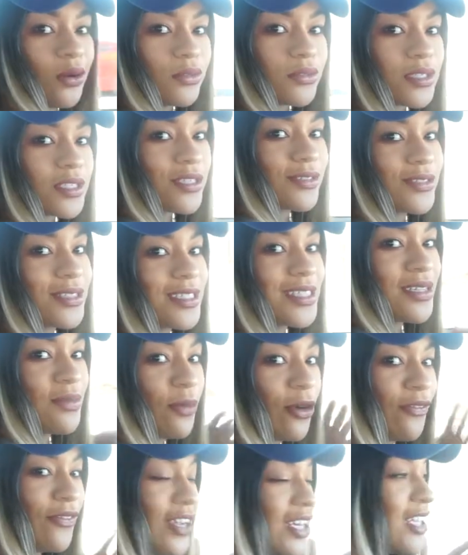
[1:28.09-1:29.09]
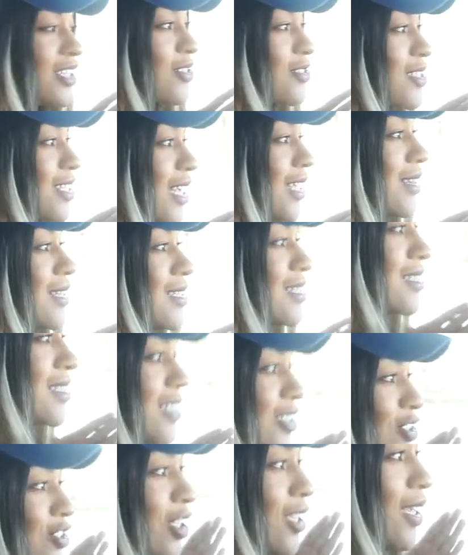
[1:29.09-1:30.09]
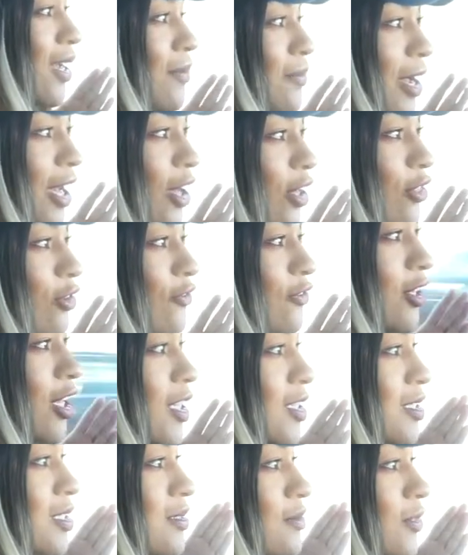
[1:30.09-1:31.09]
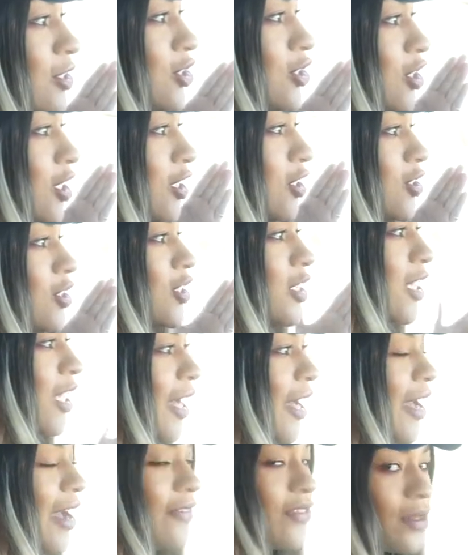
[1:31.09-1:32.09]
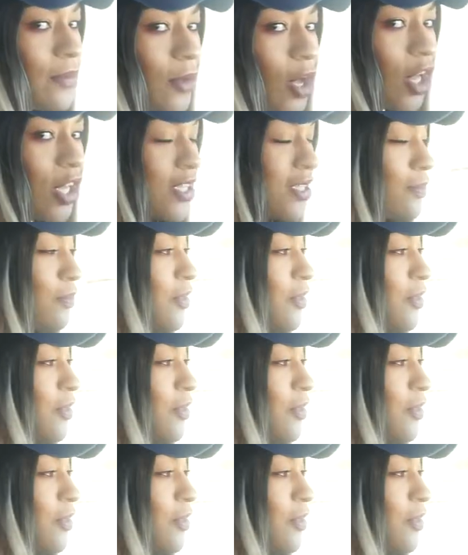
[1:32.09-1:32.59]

so you can see more videos like this and check out my other vlogs on my channel. I have them all in a